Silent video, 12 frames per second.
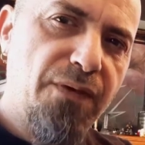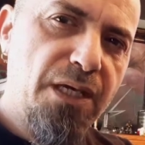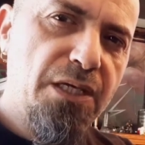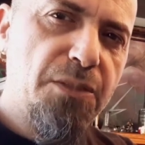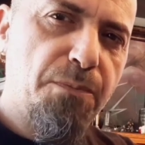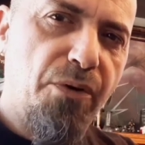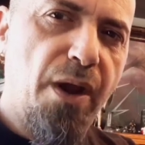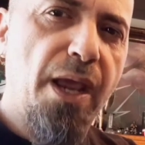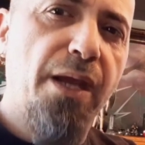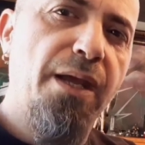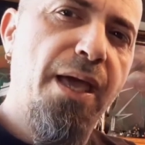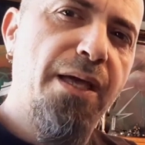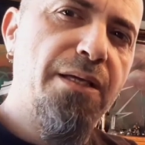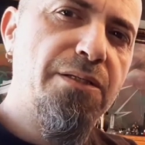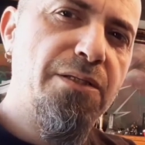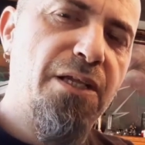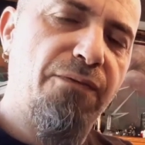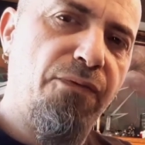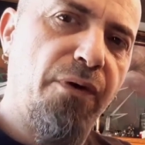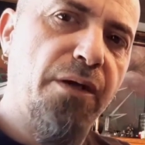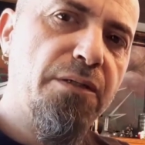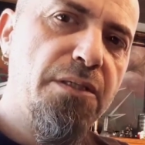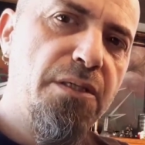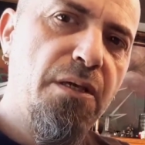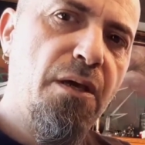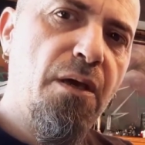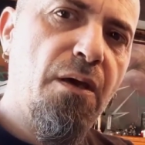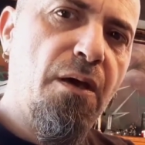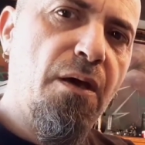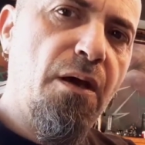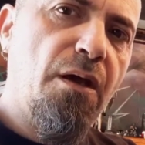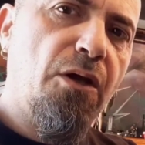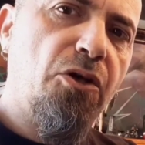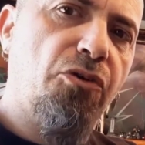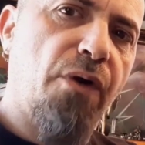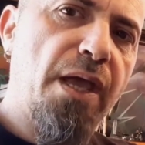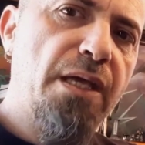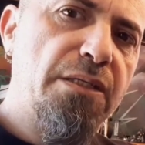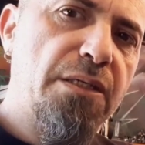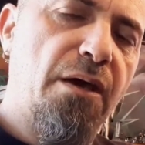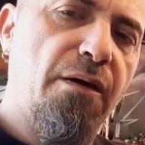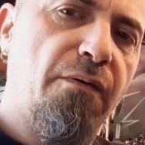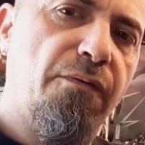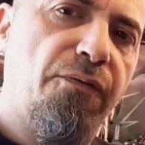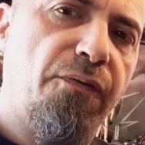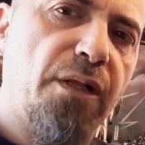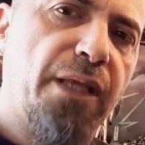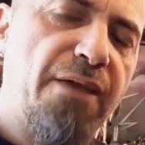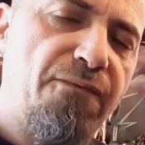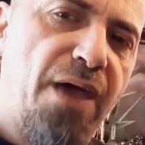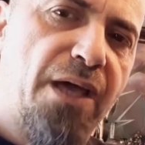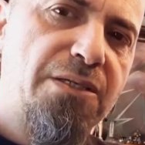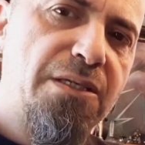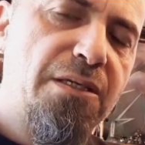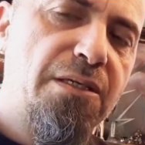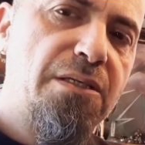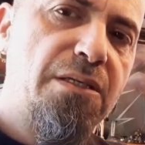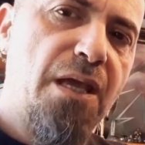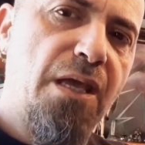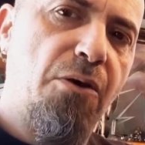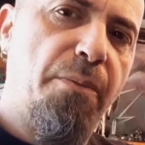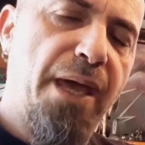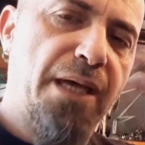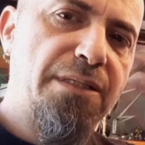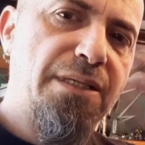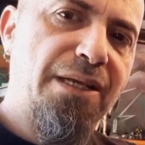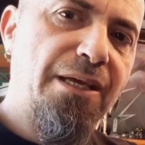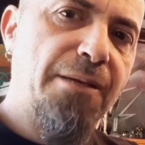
each brand has different grades of light fastness and opacity.